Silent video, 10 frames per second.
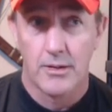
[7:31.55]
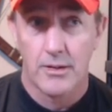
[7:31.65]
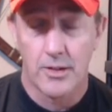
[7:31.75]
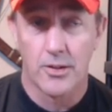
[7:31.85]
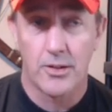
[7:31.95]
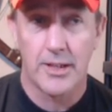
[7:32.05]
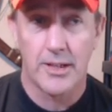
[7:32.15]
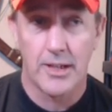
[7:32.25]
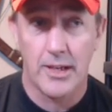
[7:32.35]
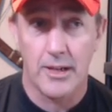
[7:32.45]
it looked like
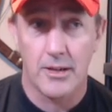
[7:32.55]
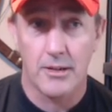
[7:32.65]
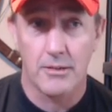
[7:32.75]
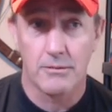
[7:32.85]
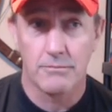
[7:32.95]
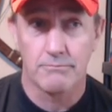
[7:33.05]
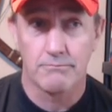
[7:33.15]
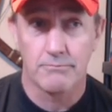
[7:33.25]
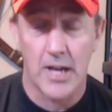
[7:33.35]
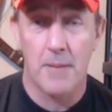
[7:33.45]
a
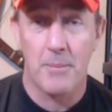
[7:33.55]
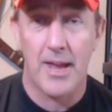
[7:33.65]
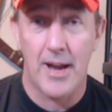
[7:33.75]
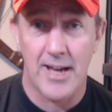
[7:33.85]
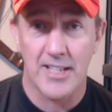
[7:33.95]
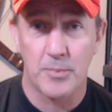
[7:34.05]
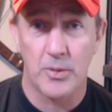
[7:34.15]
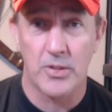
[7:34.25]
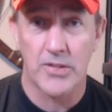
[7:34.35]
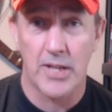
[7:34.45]
combat
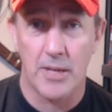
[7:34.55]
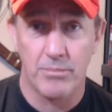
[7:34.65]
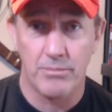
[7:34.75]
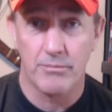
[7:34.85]
hospital set up.